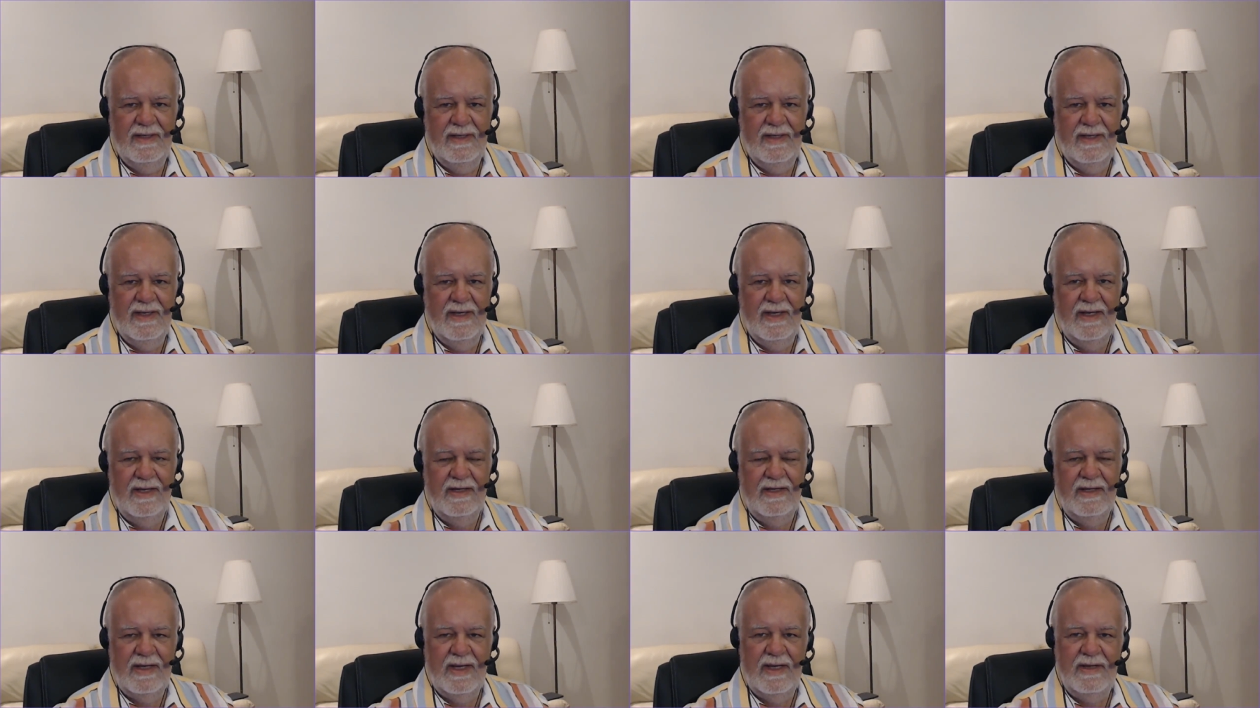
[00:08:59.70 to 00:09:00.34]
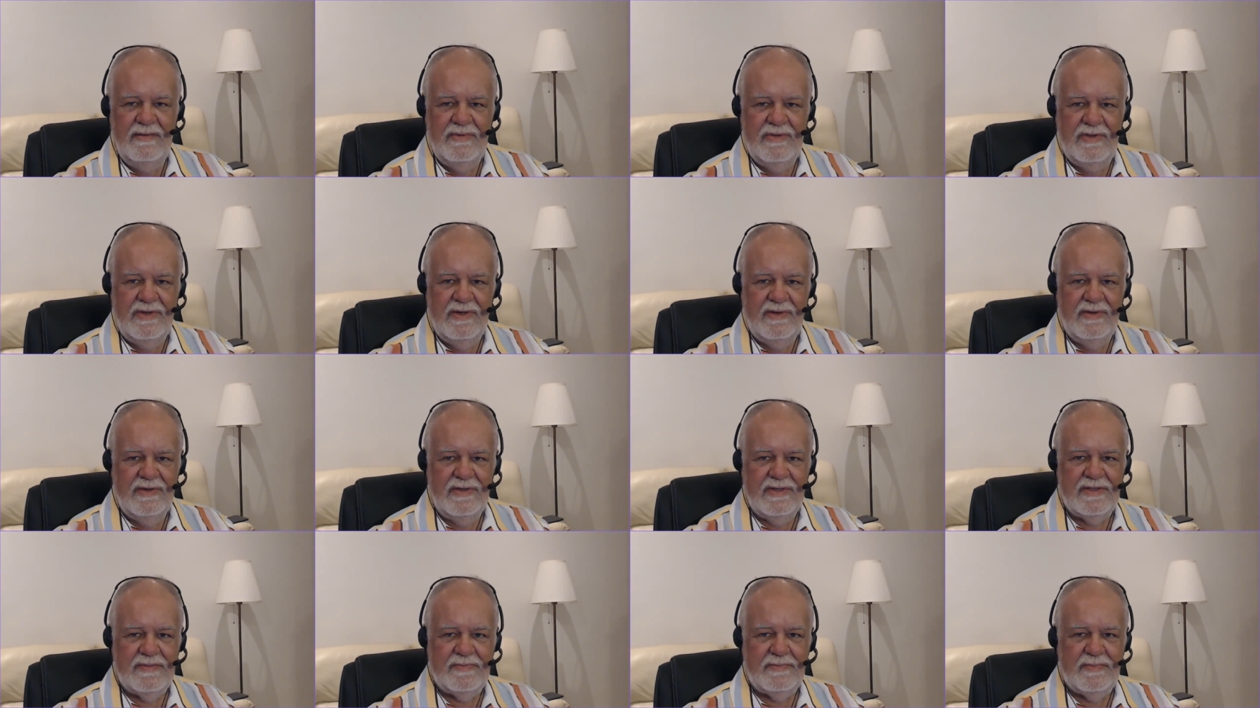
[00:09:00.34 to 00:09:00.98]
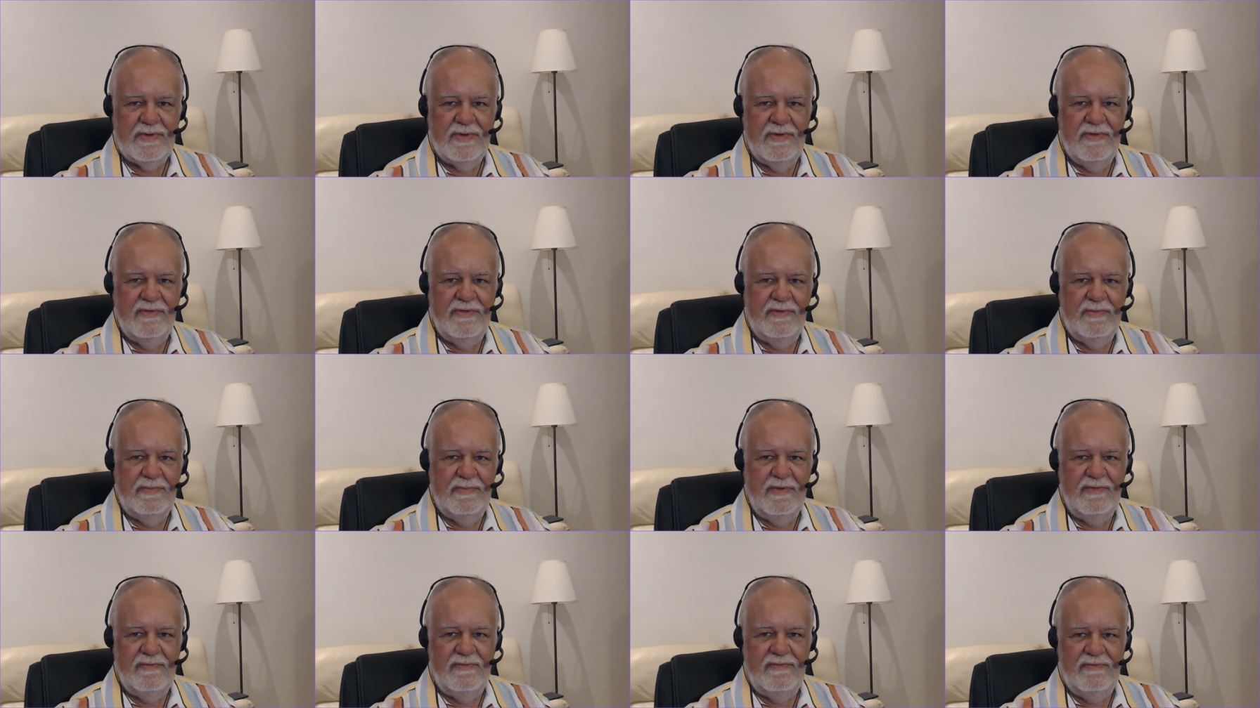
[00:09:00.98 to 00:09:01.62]
And game theory has proved to
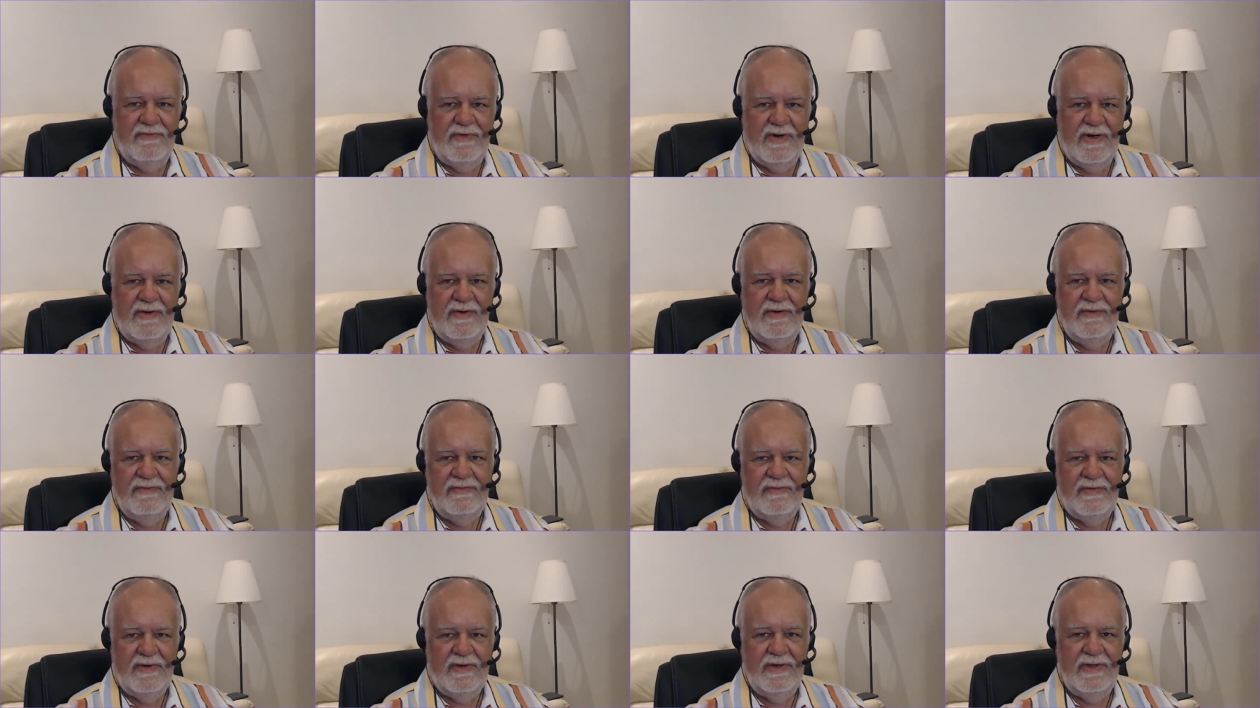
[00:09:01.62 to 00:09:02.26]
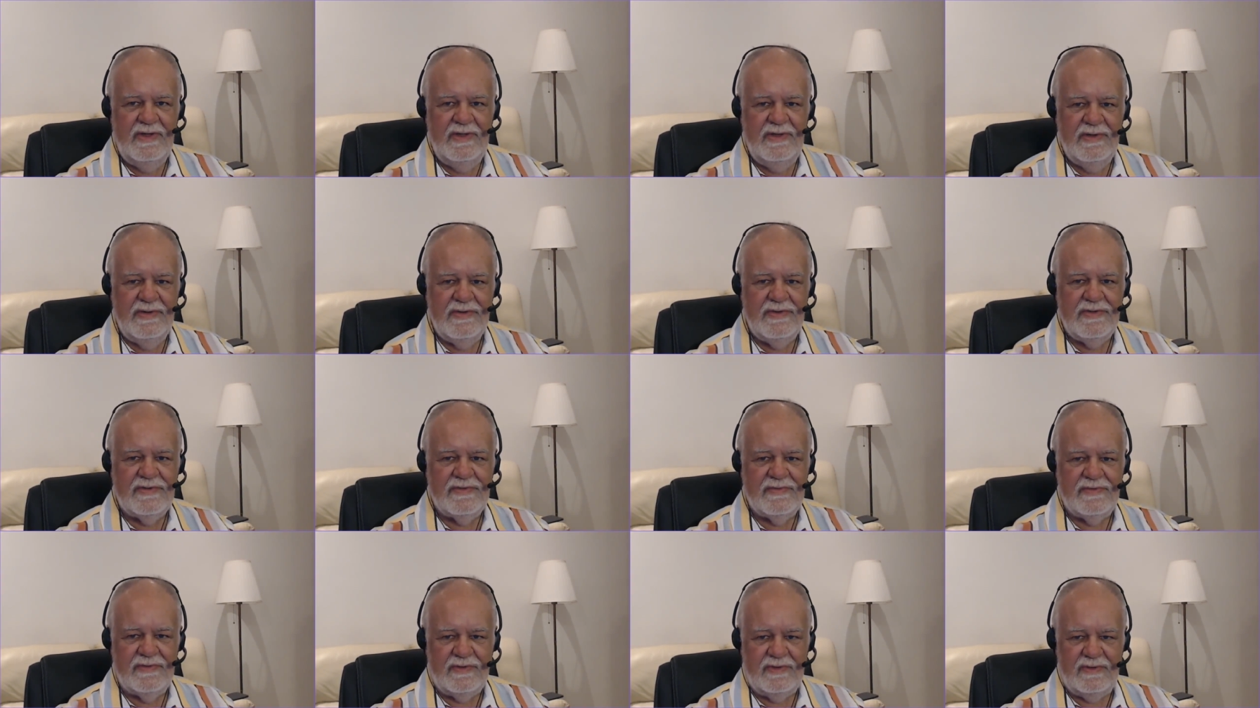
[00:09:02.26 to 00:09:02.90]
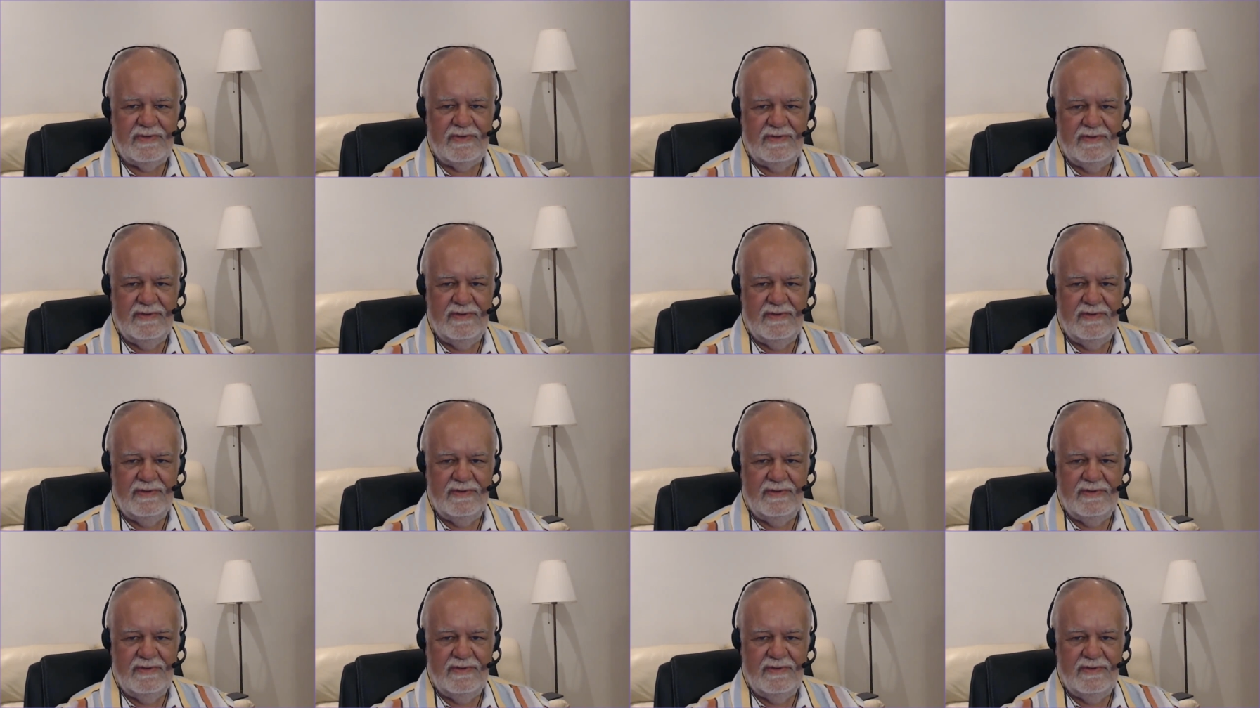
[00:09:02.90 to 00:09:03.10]
be very, very useful